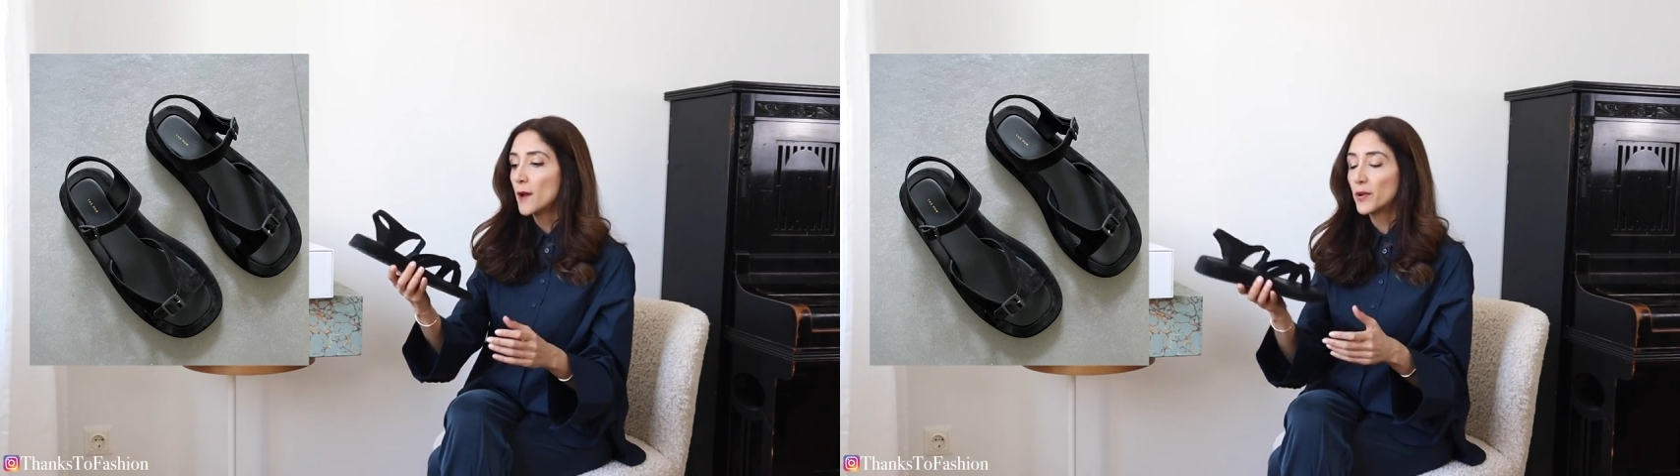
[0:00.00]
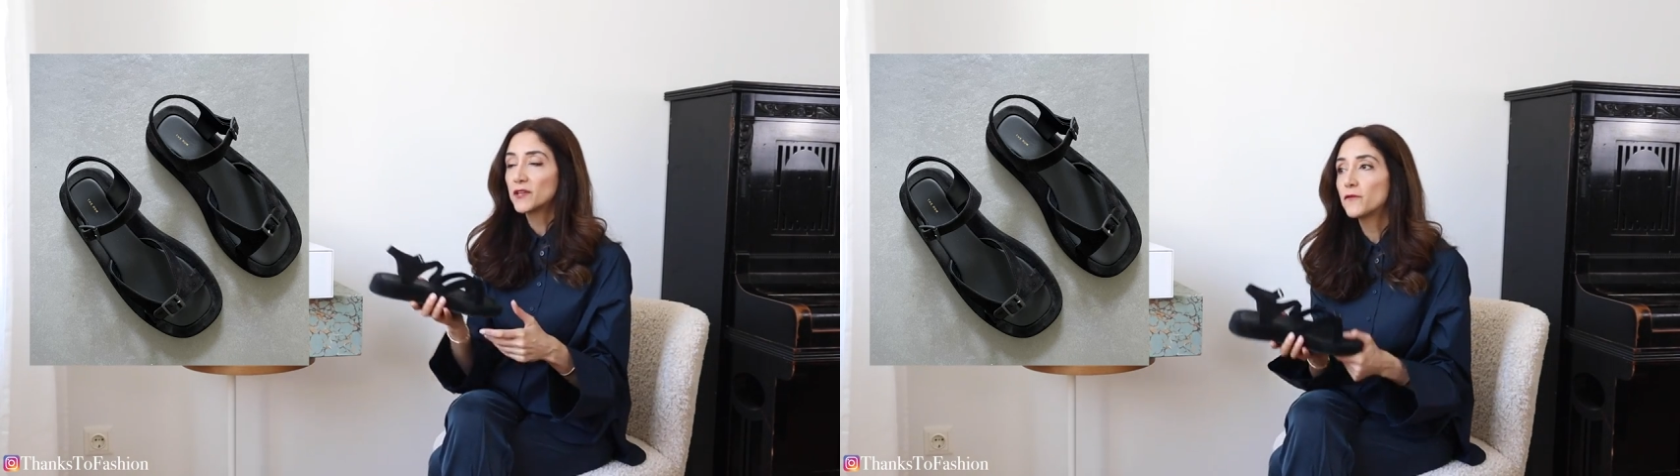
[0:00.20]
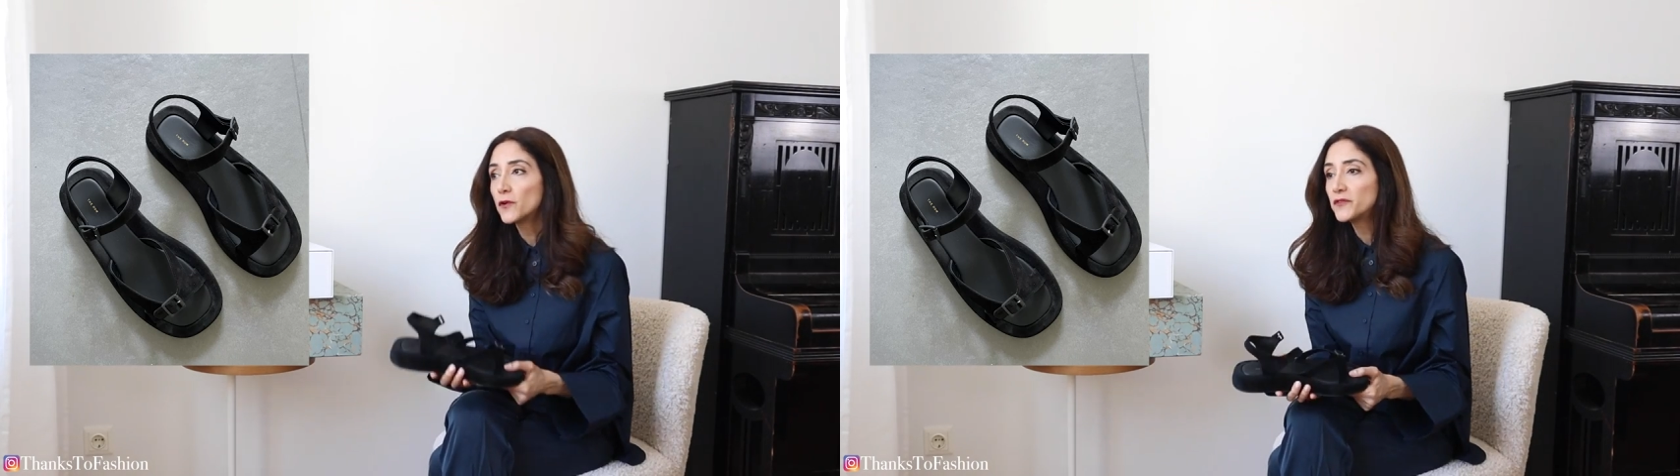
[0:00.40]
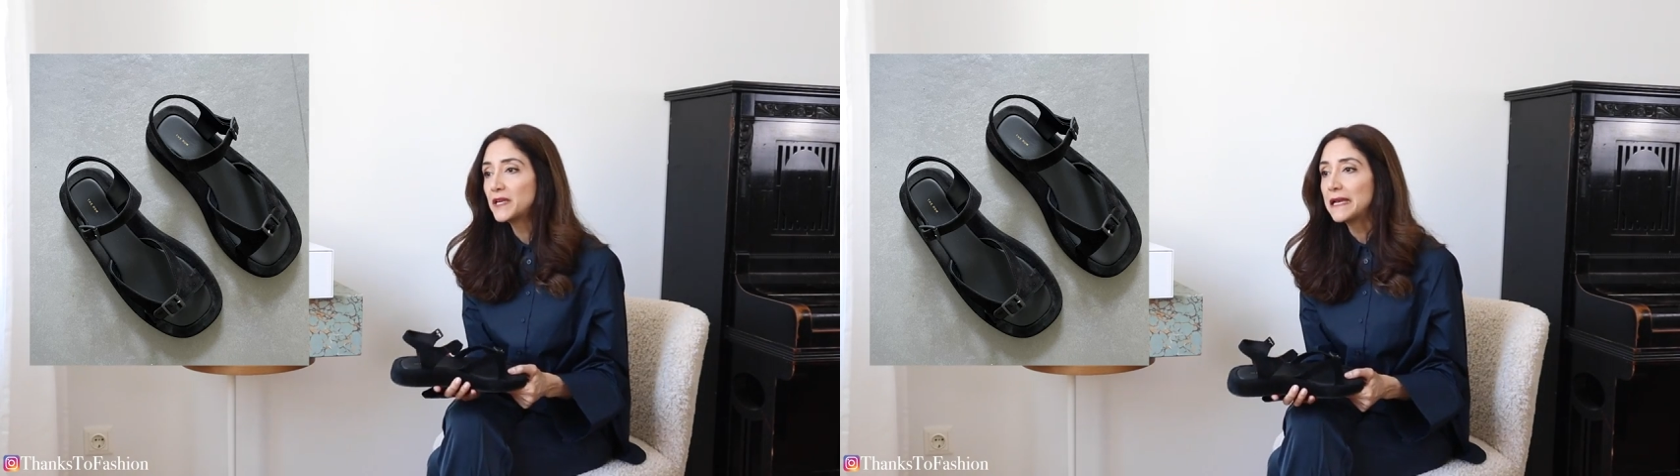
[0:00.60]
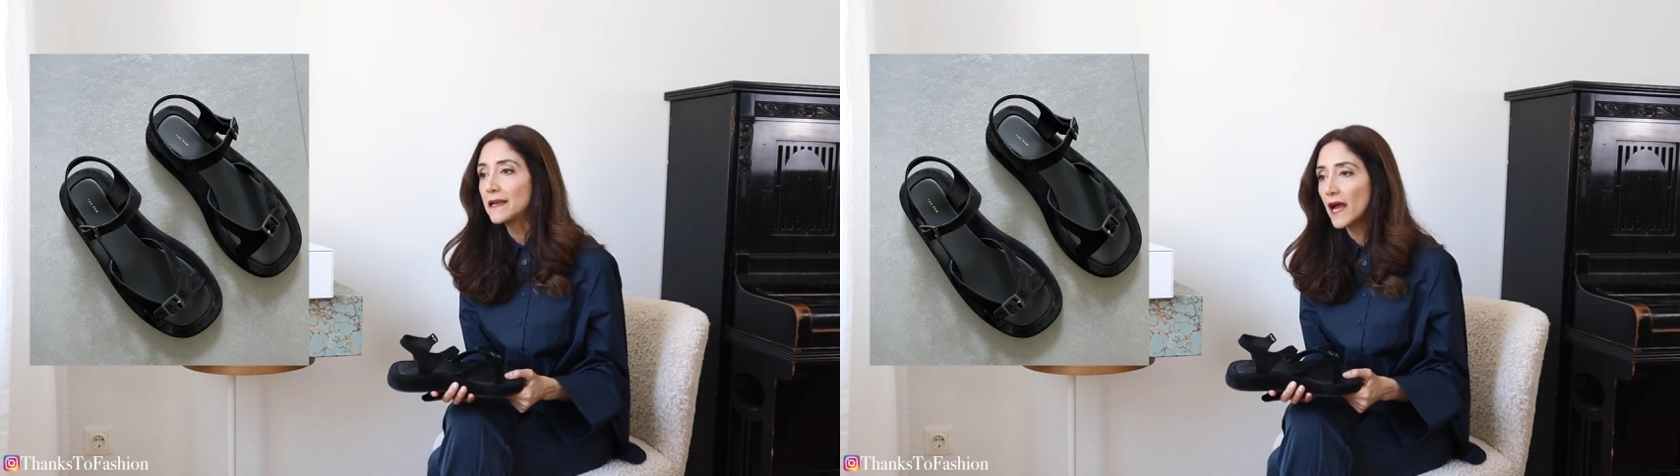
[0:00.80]
But for
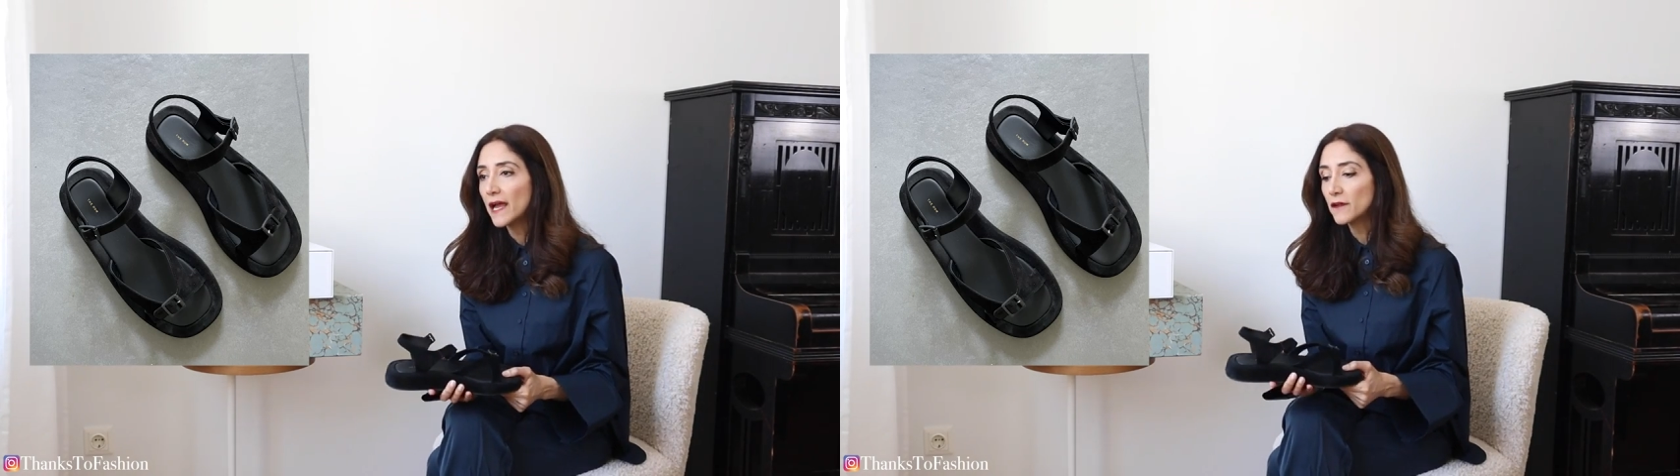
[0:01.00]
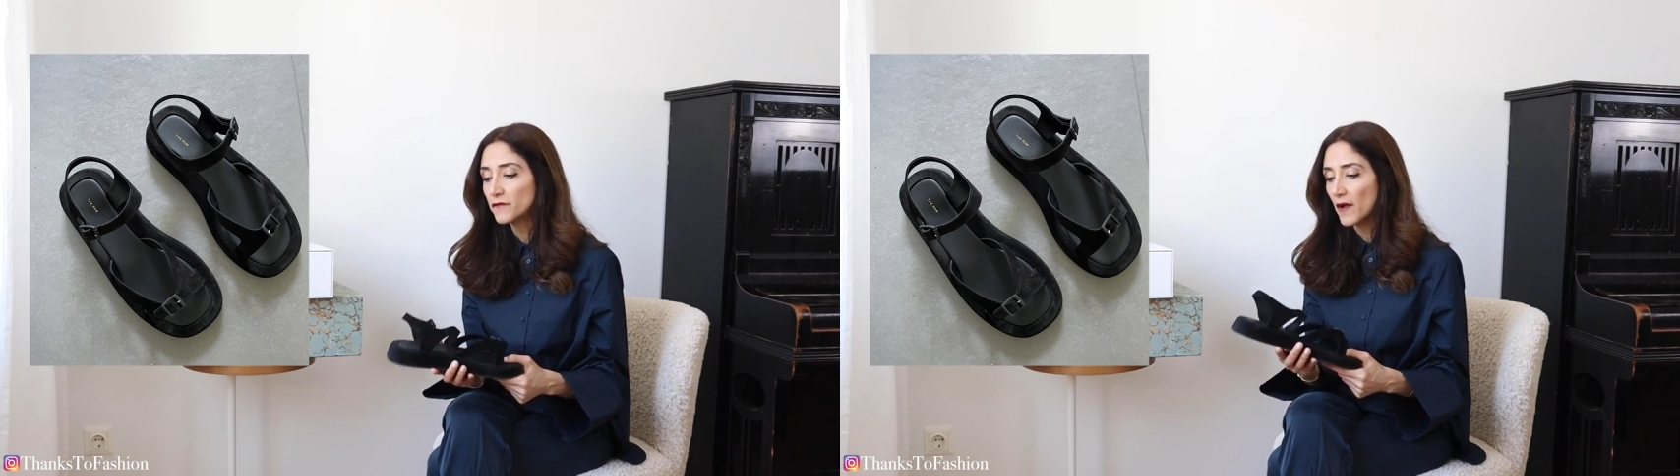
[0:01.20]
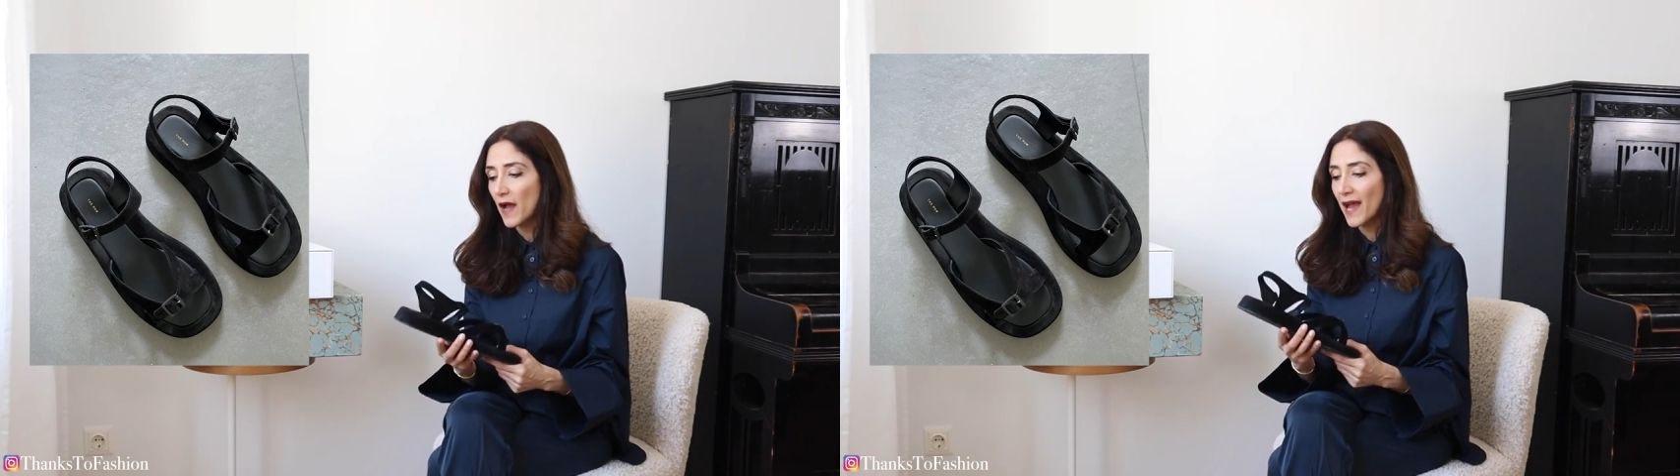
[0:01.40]
real life,